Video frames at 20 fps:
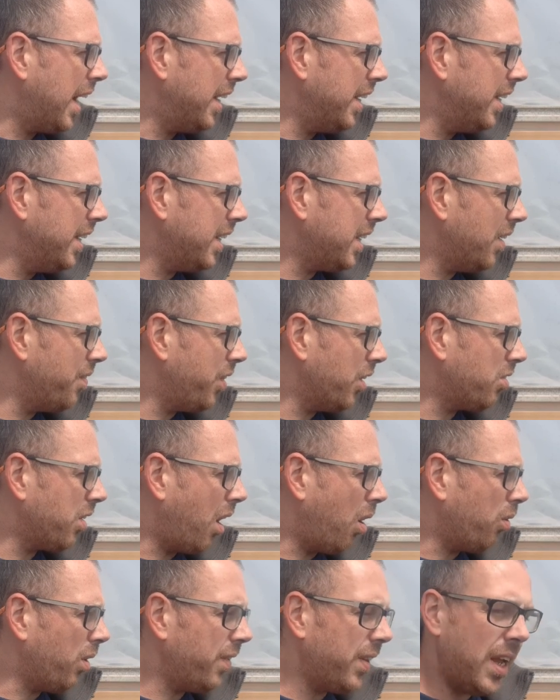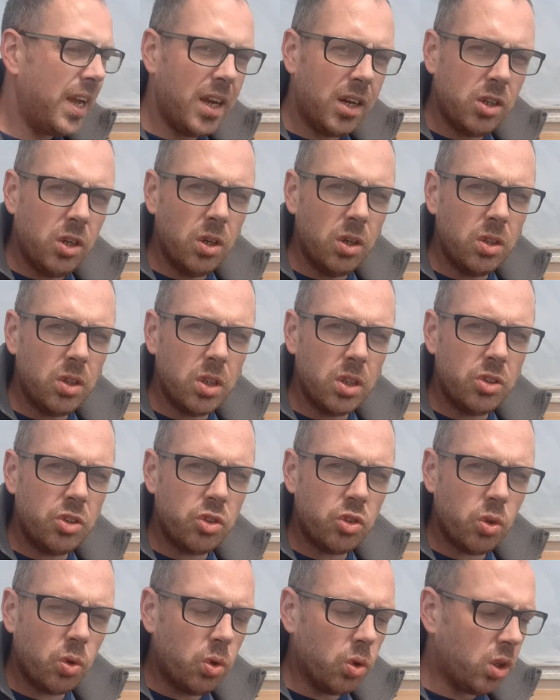I need to give the ground in there a
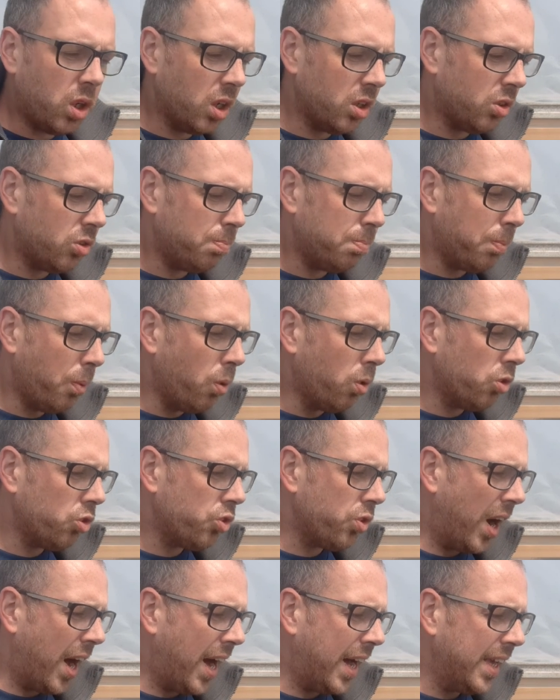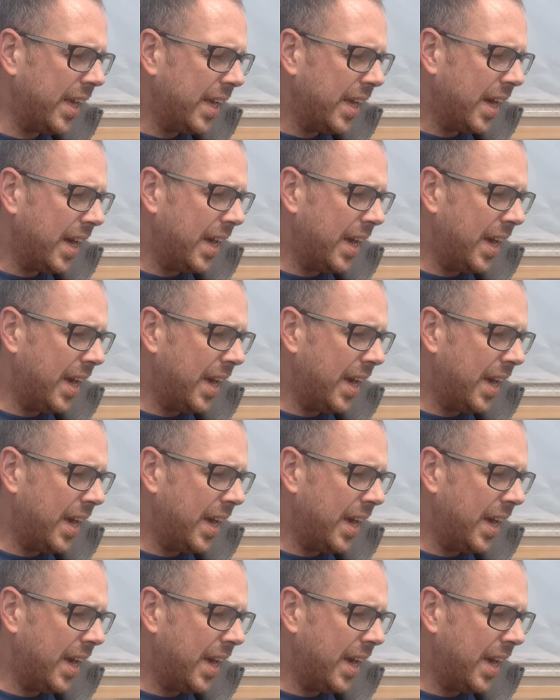good soak, because it's bone dry.